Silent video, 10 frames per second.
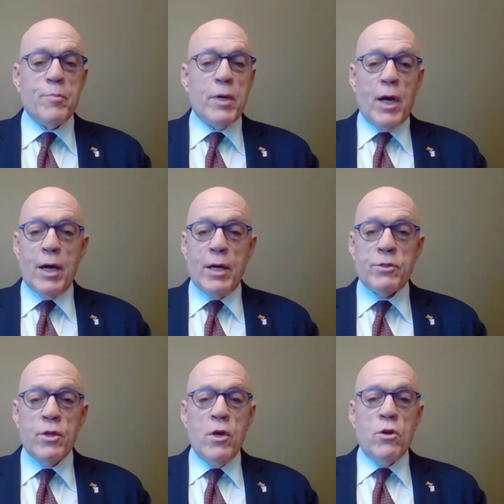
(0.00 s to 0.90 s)

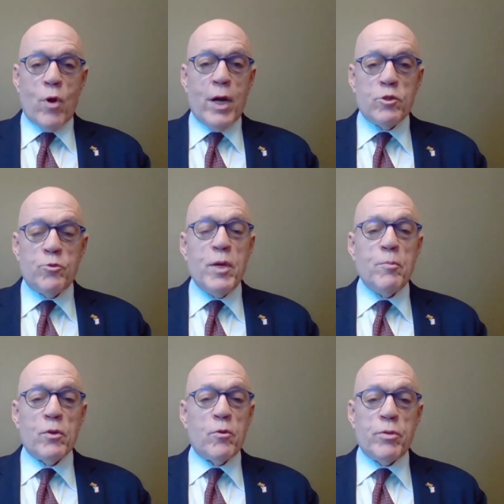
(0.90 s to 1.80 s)
demonize trans
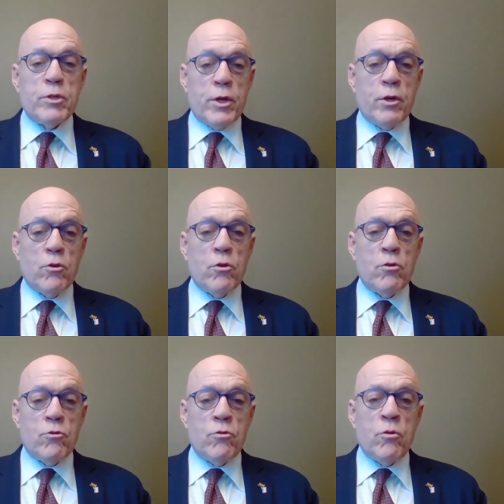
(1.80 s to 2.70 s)
people, in
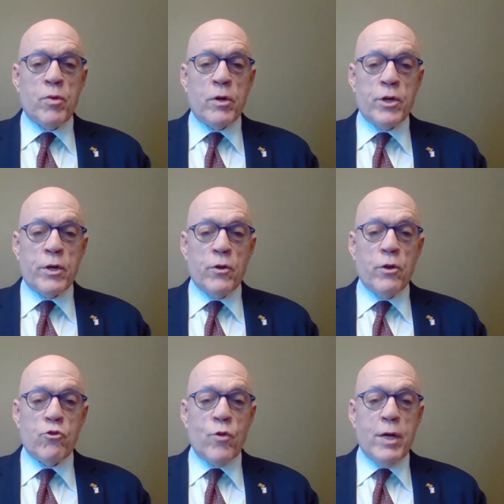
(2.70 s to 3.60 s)

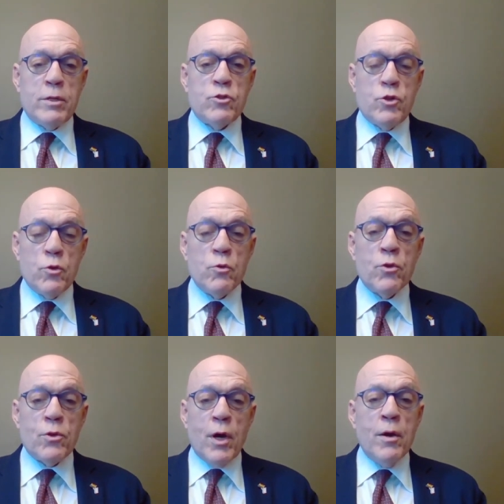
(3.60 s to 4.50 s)
particularly trans
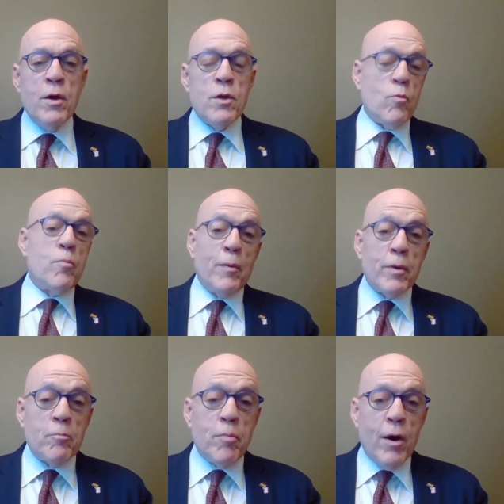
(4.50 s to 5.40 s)
youth. The
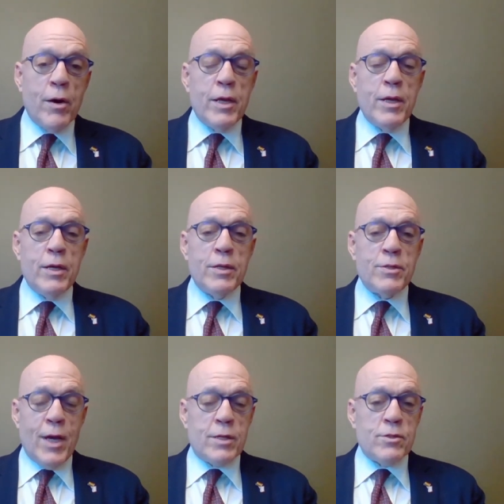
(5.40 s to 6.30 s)
Republican Party in
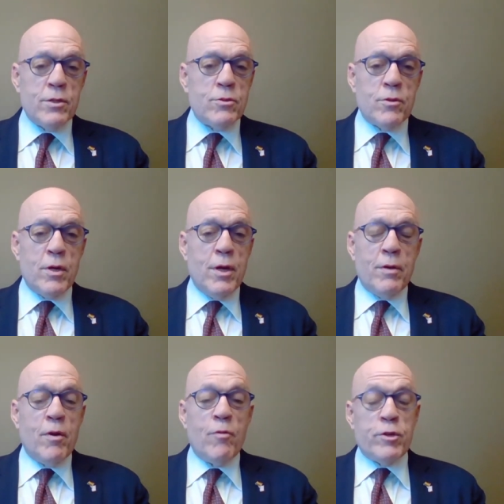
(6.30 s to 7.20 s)
Texas
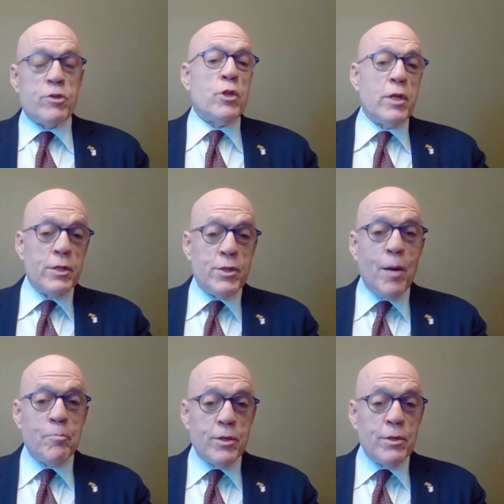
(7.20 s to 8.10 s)
officially
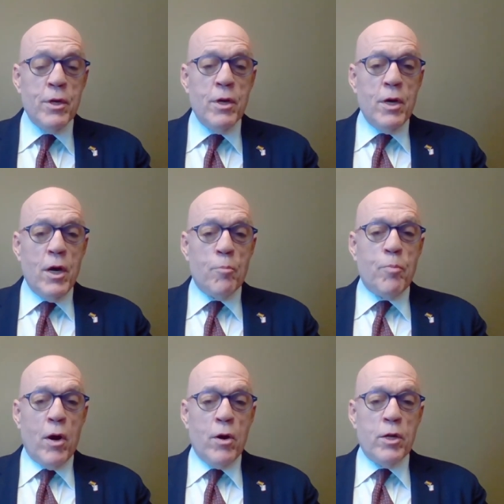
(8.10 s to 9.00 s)
adopted a
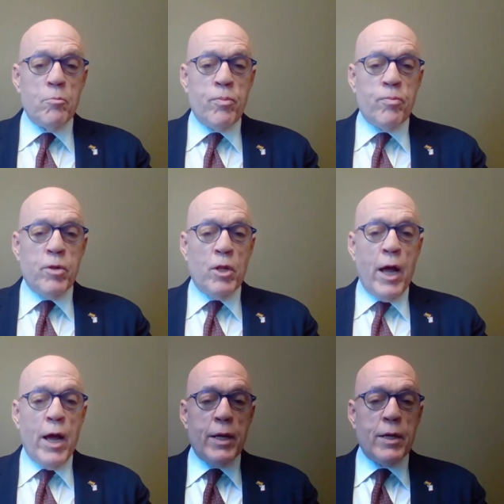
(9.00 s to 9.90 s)
party
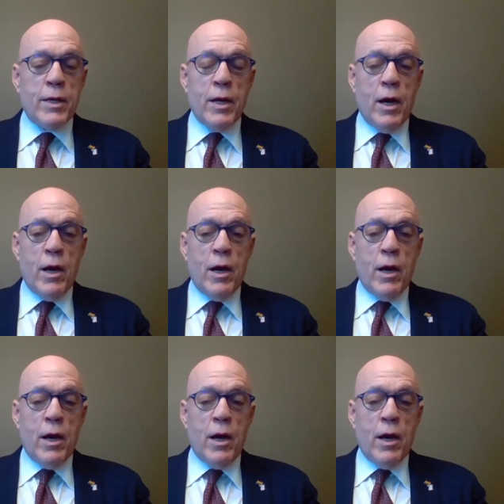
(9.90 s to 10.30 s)
plank